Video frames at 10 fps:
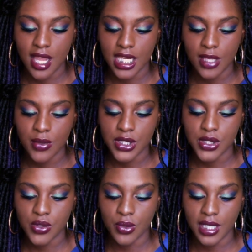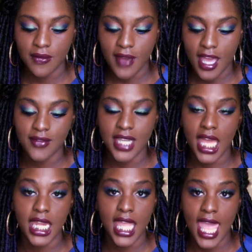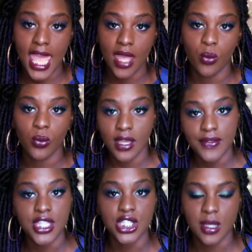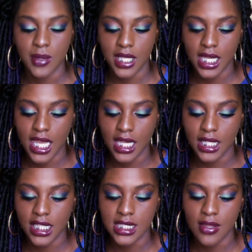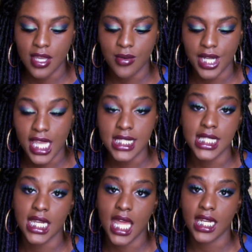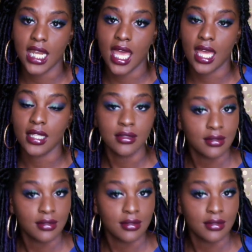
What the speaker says: and it was $25.98 with the shipping and handling, so they were $19.99.